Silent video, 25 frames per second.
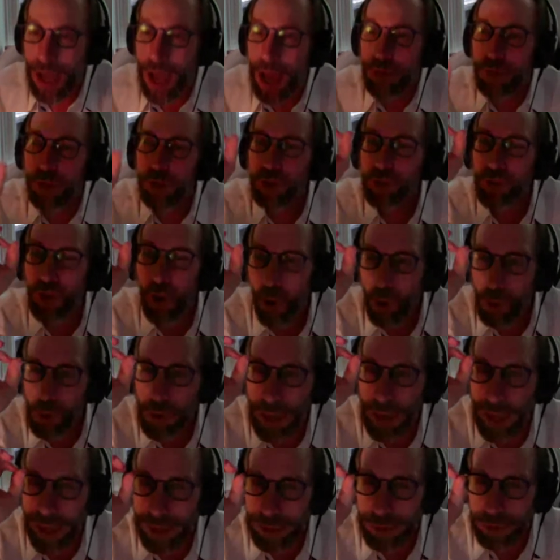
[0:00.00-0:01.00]
The
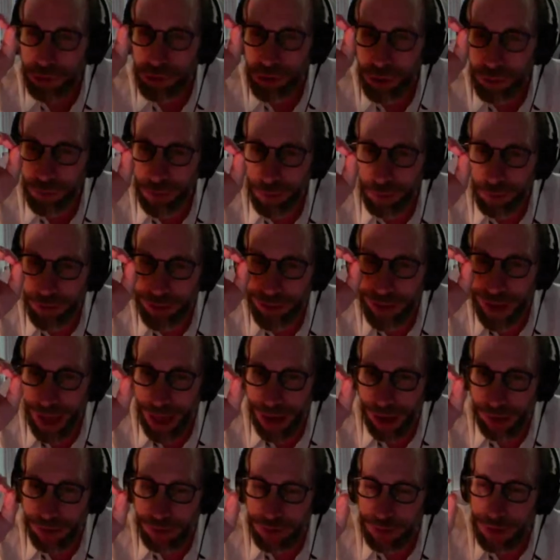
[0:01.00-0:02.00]
total energy of every
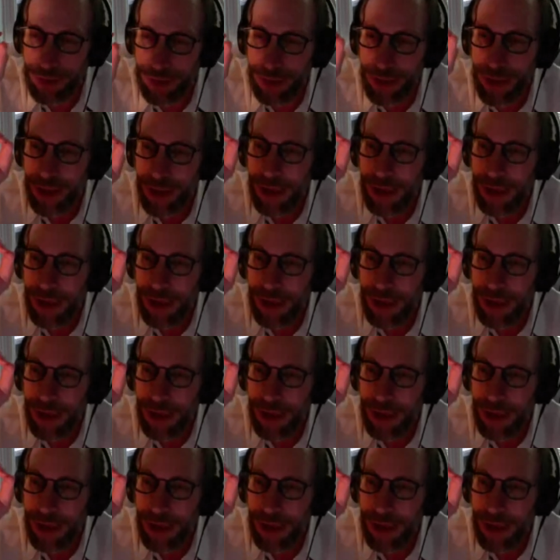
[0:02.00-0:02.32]
galaxy,